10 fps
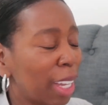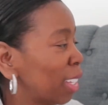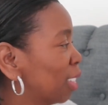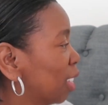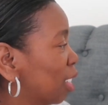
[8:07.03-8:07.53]
in
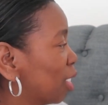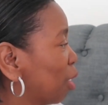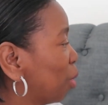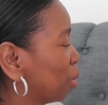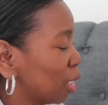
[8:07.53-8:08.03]
handy,
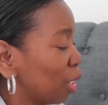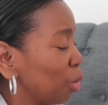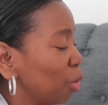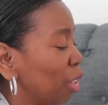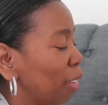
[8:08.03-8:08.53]
so I'm
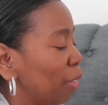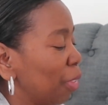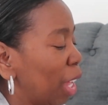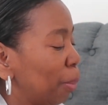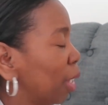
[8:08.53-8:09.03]
so
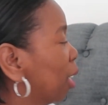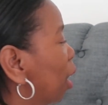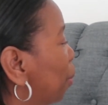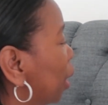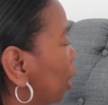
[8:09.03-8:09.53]
happy
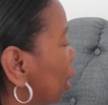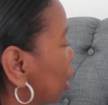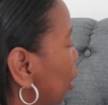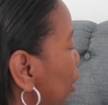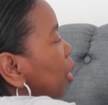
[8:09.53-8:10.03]
that I picked
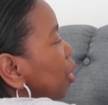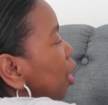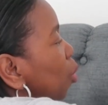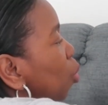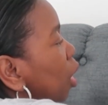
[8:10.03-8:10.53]
these up.
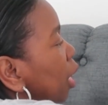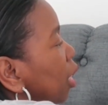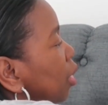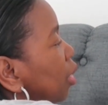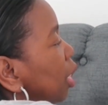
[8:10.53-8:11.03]
Because they're
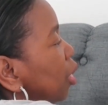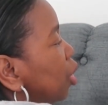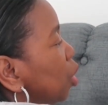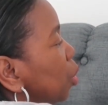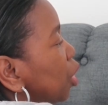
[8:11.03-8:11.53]
wired, they
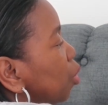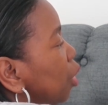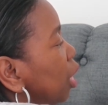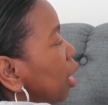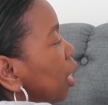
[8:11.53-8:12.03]
just twist
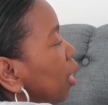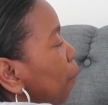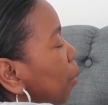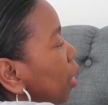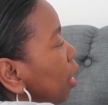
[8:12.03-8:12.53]

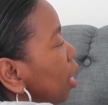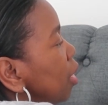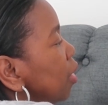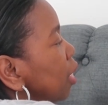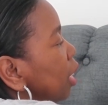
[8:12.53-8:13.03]
really
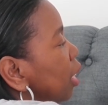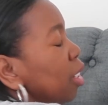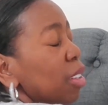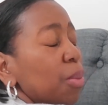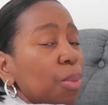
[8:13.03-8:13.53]

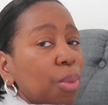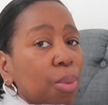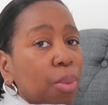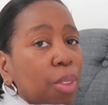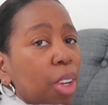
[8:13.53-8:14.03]
easily
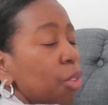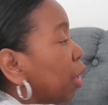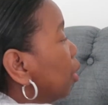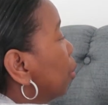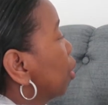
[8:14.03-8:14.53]

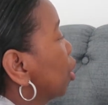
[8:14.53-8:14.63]
around the